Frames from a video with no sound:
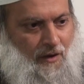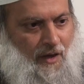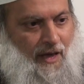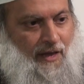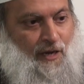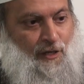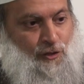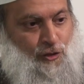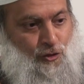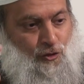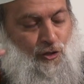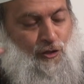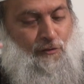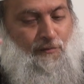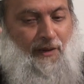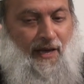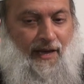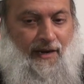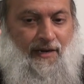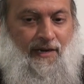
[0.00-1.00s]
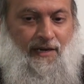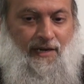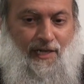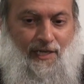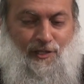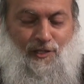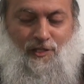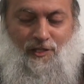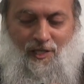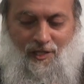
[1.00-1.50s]
And a Jewish man
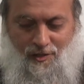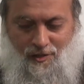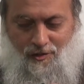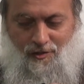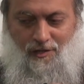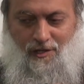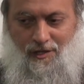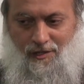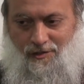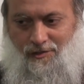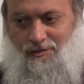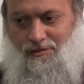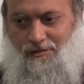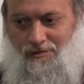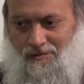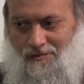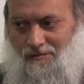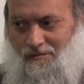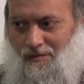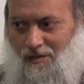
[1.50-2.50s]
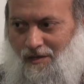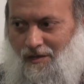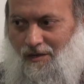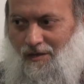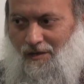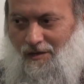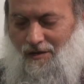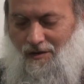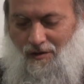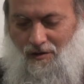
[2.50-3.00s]
listening to this,
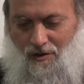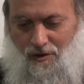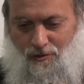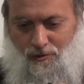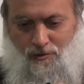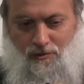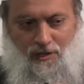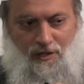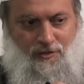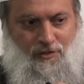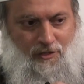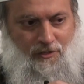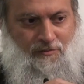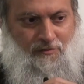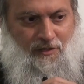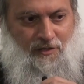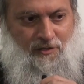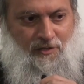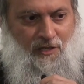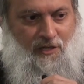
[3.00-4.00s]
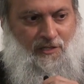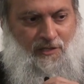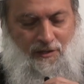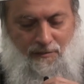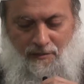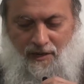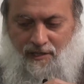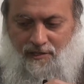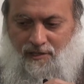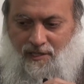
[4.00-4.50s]
you know, Rasulullah is in
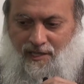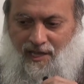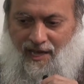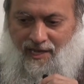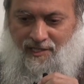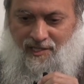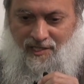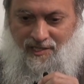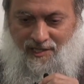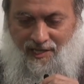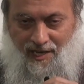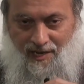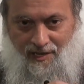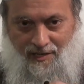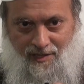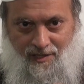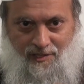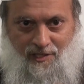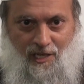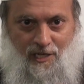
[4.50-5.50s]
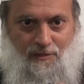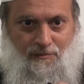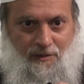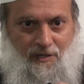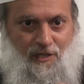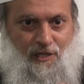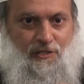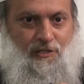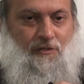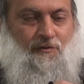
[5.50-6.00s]
the masjid as he's getting this
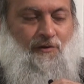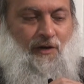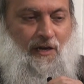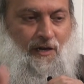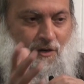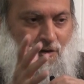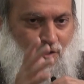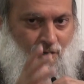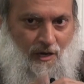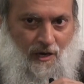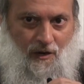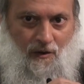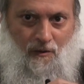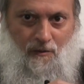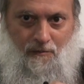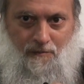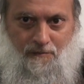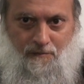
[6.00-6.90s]
expedition ready to go.